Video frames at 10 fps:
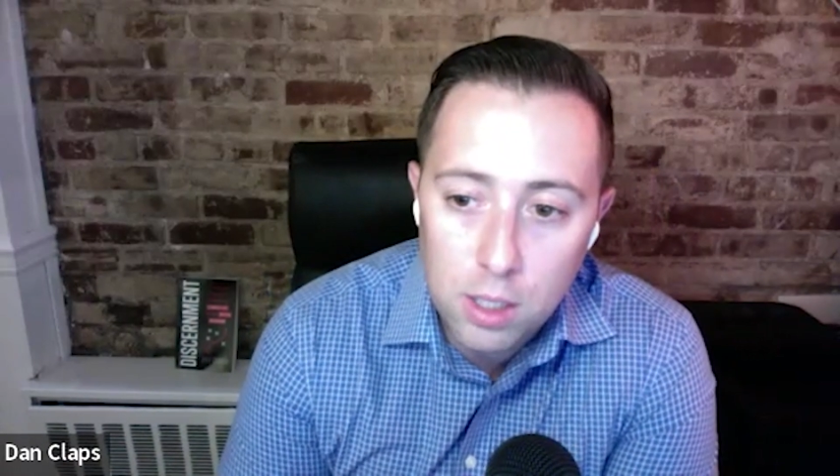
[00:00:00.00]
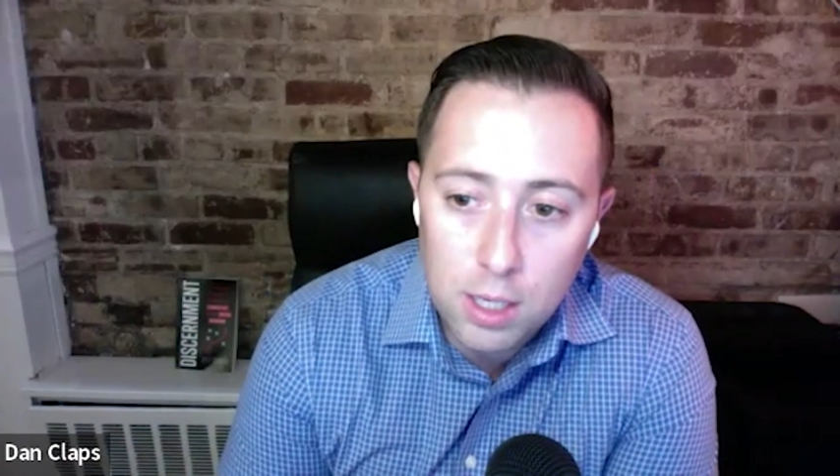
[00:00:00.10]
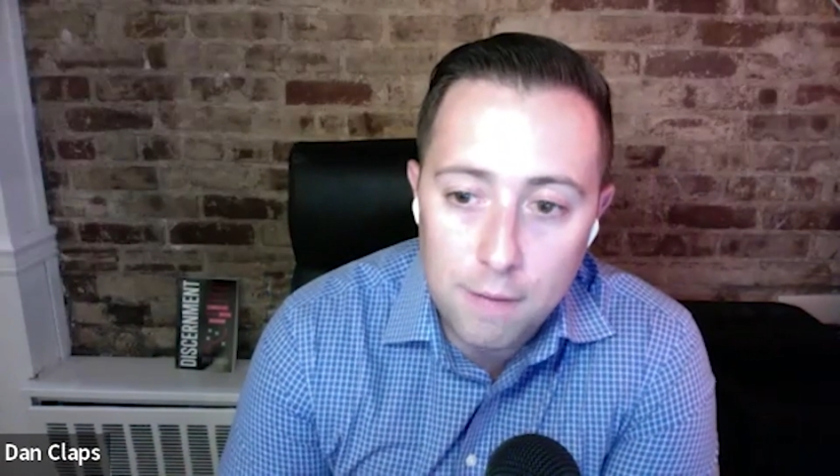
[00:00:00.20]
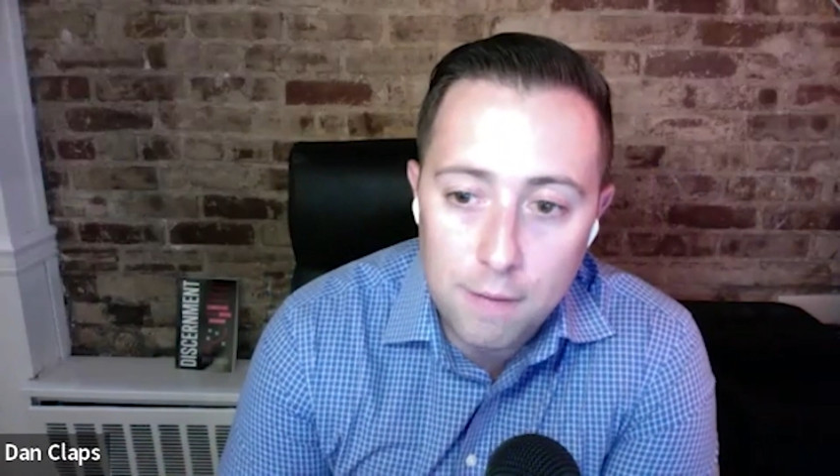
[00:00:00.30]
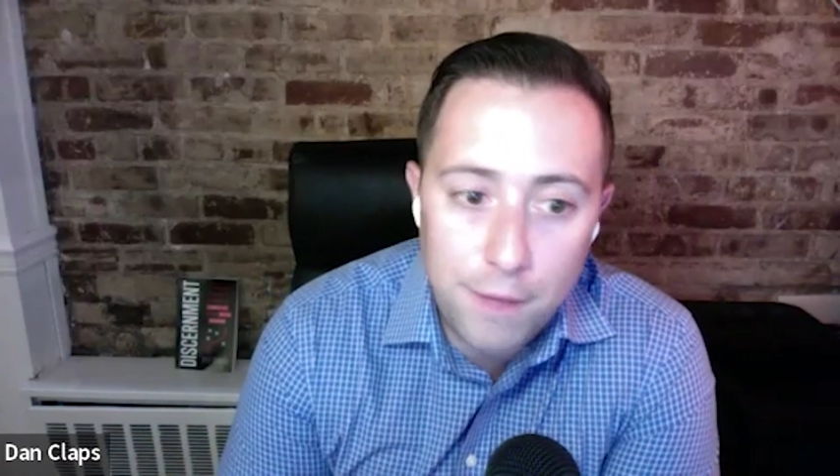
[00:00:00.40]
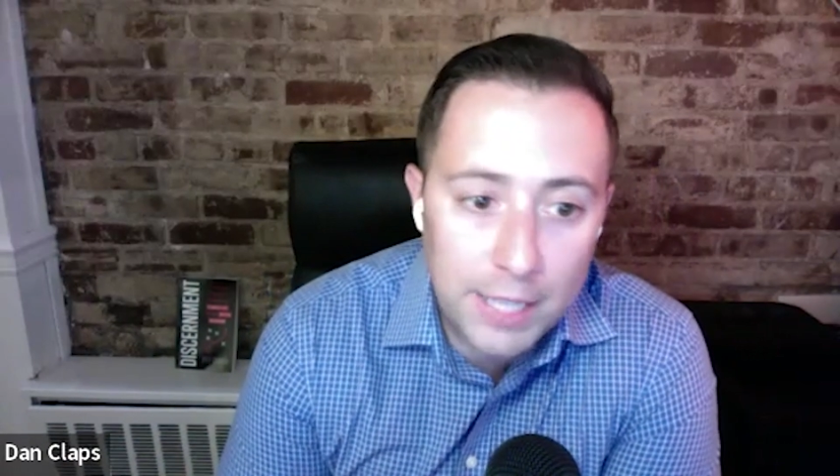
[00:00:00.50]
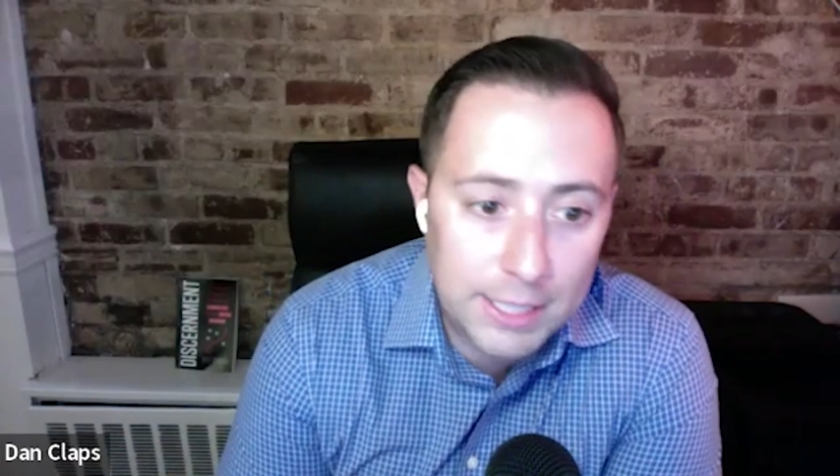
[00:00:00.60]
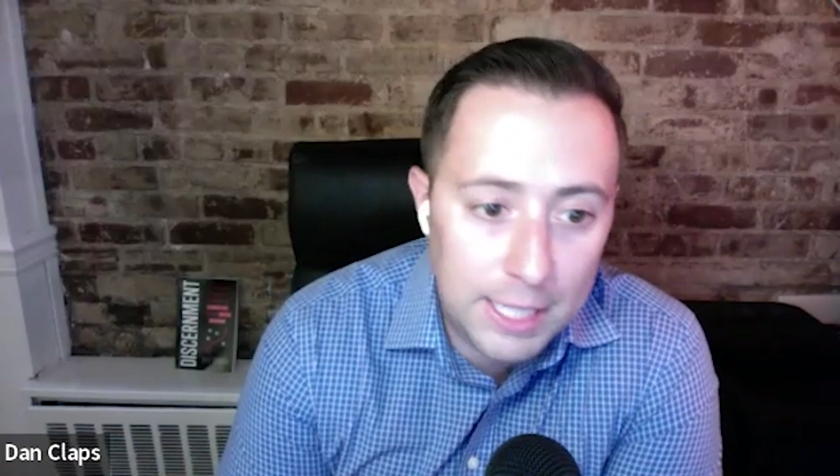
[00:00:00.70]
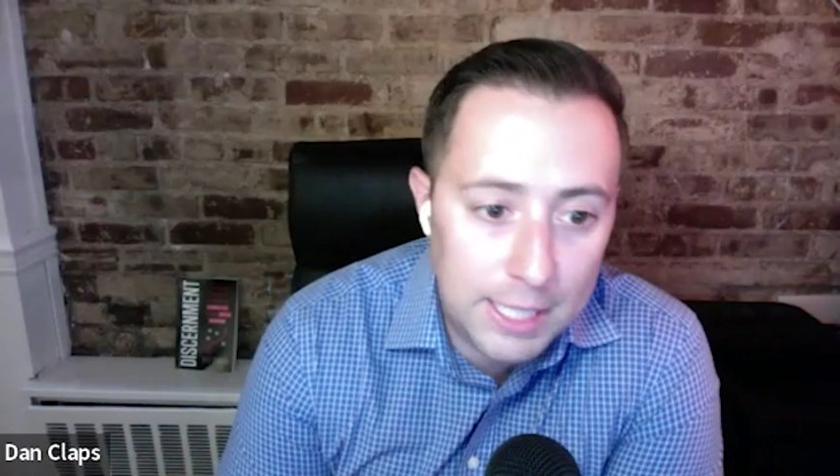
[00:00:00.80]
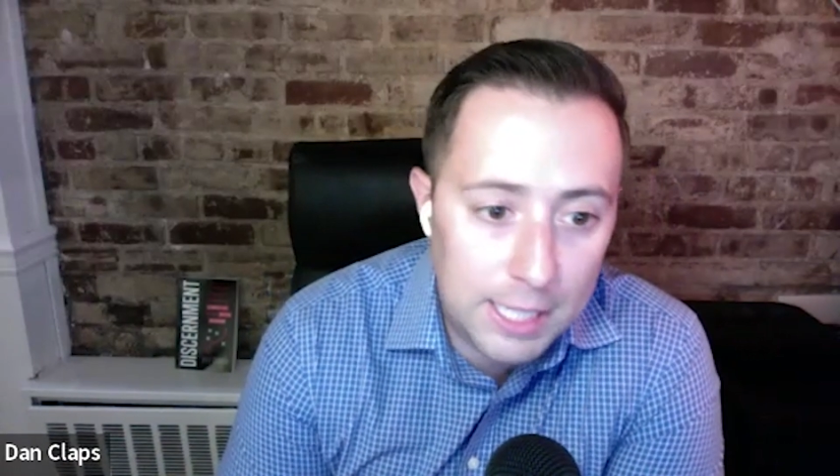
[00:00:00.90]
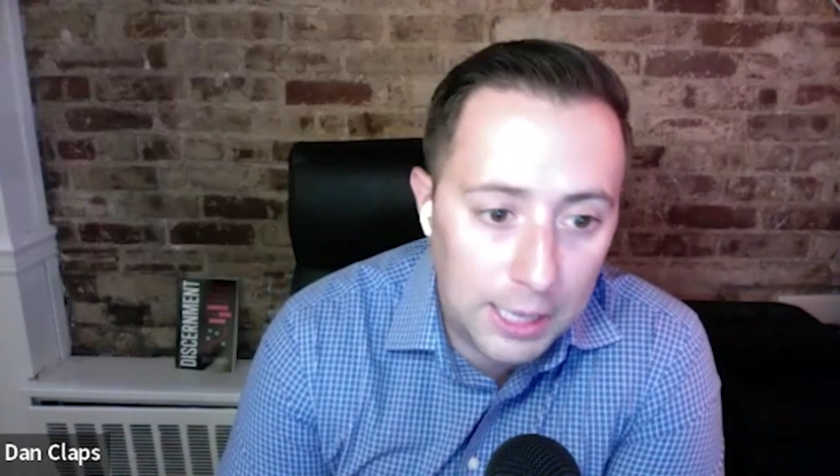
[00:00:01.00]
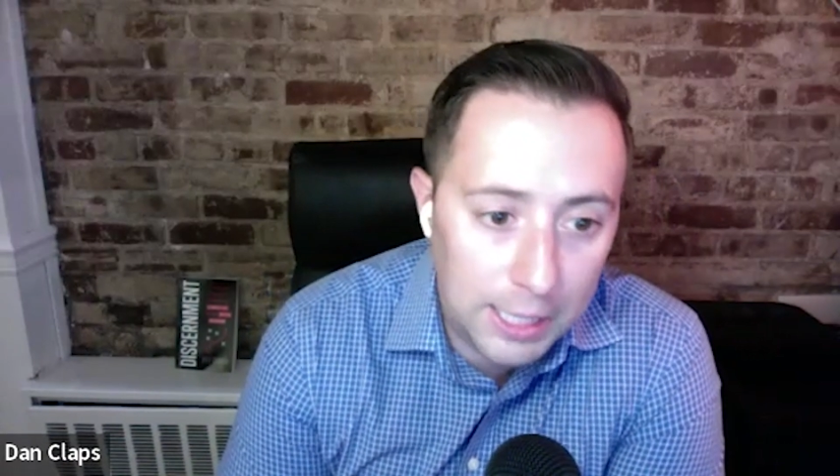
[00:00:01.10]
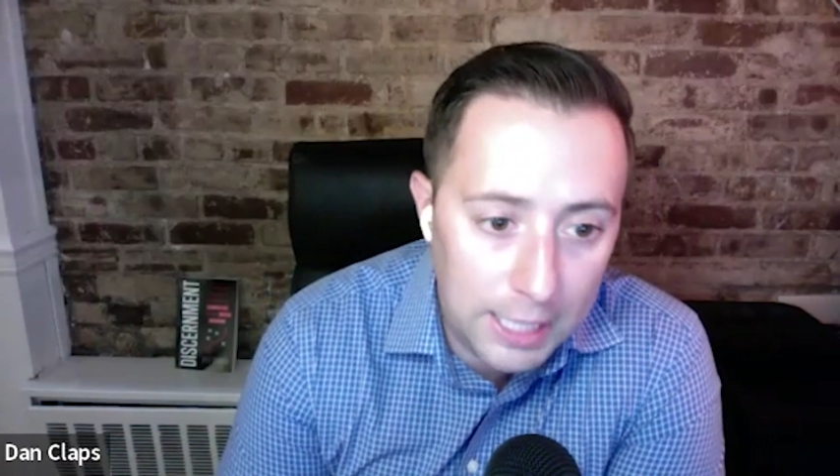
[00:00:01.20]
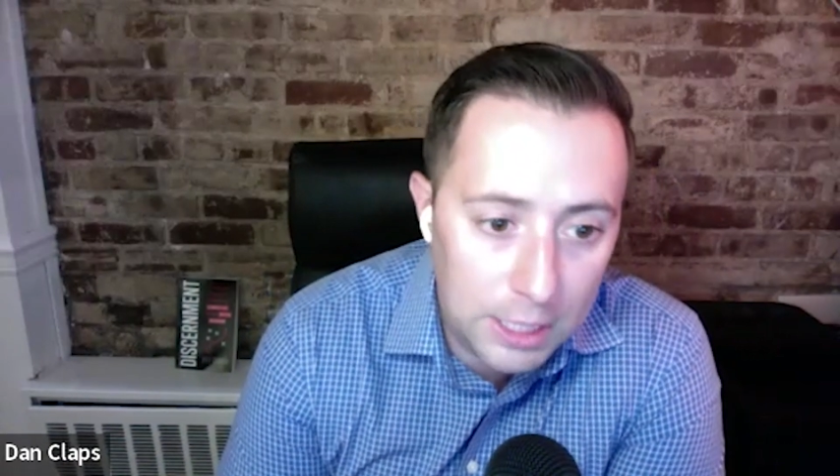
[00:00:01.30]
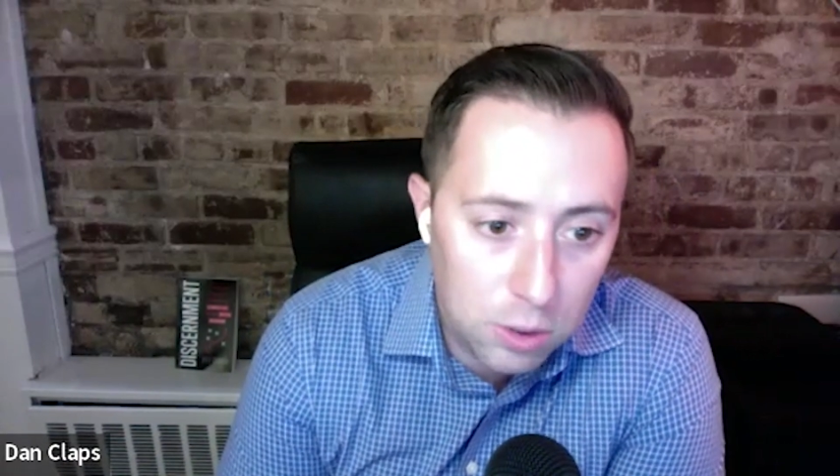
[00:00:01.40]
invest into
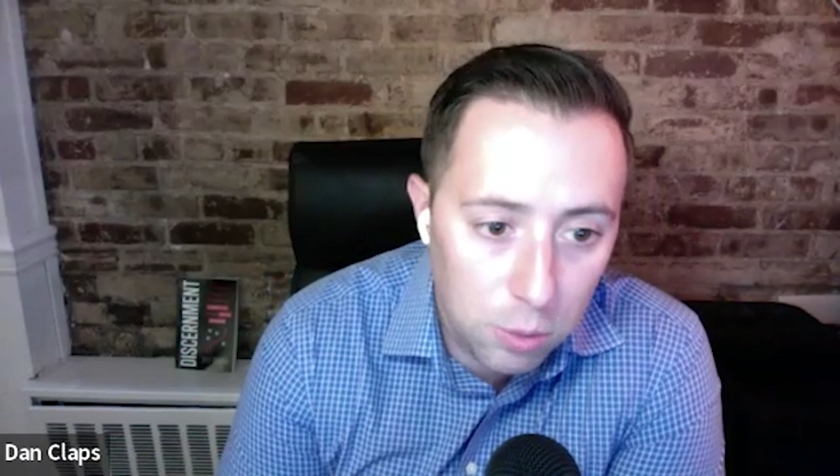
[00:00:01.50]
leads,